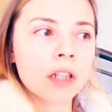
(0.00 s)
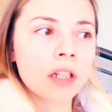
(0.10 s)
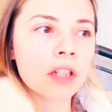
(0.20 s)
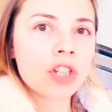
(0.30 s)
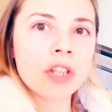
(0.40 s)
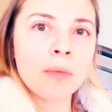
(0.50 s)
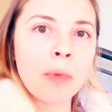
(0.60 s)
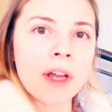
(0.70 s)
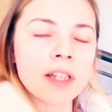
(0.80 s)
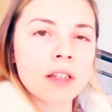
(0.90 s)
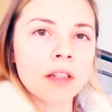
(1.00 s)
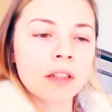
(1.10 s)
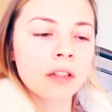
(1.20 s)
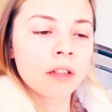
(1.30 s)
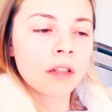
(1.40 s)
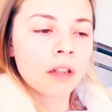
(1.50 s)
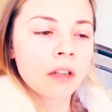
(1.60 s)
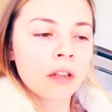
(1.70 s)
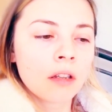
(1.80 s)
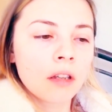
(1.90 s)
And of course, it's
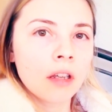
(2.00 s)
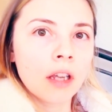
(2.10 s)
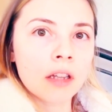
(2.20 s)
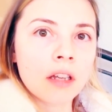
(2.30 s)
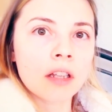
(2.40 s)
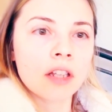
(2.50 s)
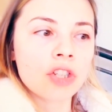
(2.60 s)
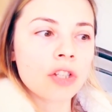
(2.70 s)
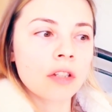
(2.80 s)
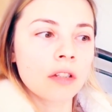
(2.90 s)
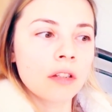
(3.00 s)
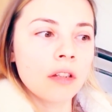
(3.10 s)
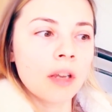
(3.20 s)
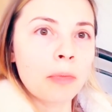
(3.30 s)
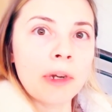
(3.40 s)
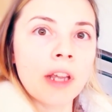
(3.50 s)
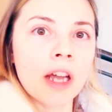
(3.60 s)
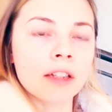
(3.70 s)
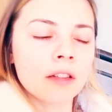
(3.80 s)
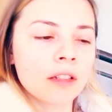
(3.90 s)
dangerous, of course, it's
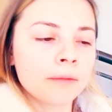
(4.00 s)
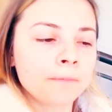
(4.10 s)
unpleasant.